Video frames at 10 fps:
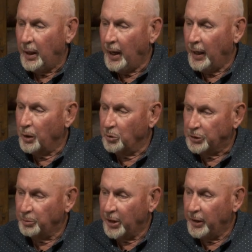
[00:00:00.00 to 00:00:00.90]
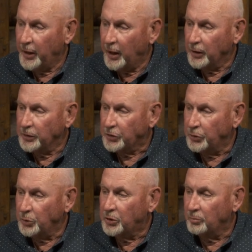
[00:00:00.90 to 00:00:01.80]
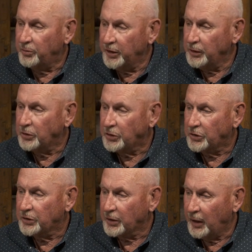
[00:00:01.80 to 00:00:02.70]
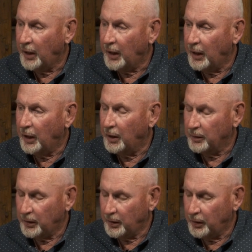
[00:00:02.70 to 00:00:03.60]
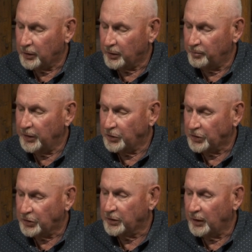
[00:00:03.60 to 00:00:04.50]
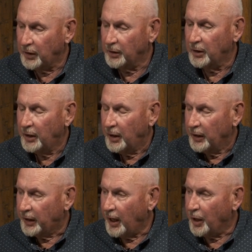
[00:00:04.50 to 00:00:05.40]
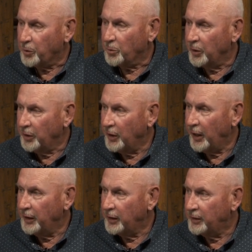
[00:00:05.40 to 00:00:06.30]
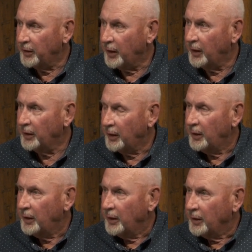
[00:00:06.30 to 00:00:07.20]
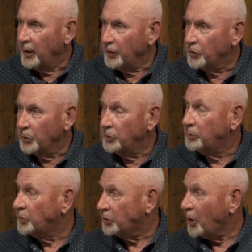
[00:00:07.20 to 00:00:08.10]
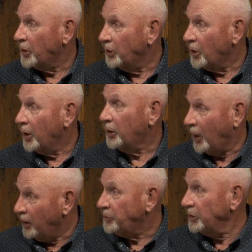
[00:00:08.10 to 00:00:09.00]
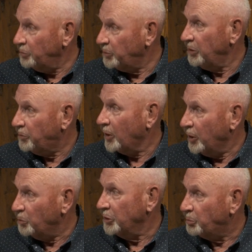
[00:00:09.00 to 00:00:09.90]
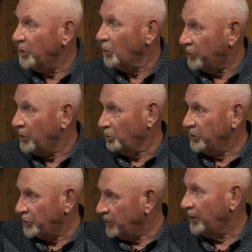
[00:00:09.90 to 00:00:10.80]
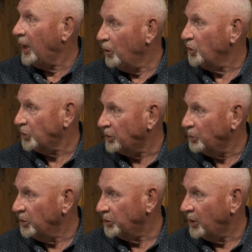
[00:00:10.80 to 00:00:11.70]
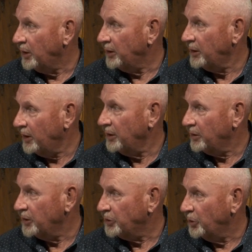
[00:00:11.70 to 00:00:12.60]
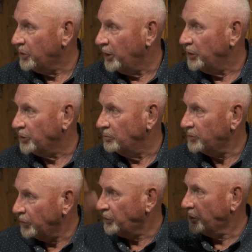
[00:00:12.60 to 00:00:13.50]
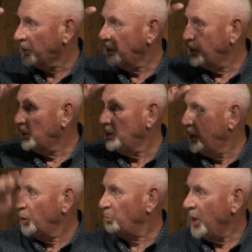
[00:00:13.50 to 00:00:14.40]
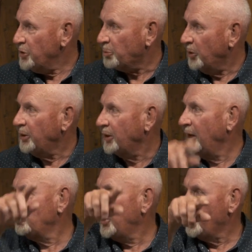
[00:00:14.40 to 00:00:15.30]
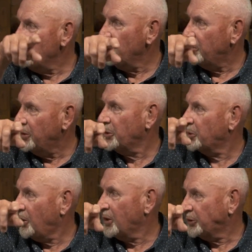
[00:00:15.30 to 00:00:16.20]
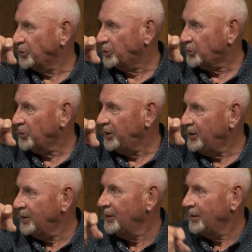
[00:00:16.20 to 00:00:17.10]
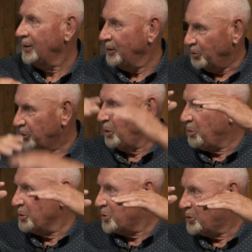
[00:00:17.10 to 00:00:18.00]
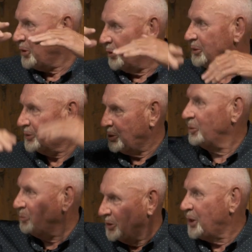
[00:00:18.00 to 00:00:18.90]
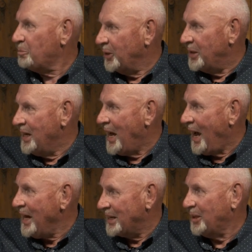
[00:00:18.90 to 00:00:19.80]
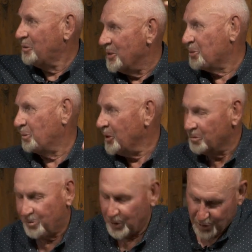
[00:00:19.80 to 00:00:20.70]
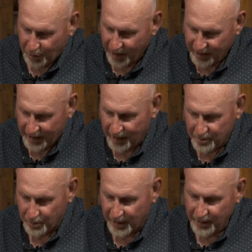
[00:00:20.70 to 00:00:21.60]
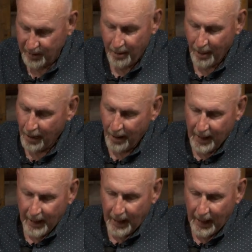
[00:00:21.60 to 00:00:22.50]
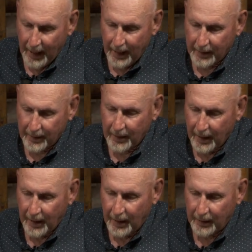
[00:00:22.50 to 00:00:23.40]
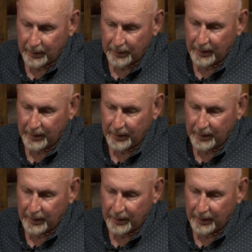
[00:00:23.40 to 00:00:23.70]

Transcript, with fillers: and it was Mary Alice who convinced, uh, convinced uh, Catharine that uh, they should start an archives even before it was built. It was in the house that was on uh, this location. First in the basement, and then when they moved it across the street, it was up on stilts, so it was up in the attic, was where the first archives were. And uh,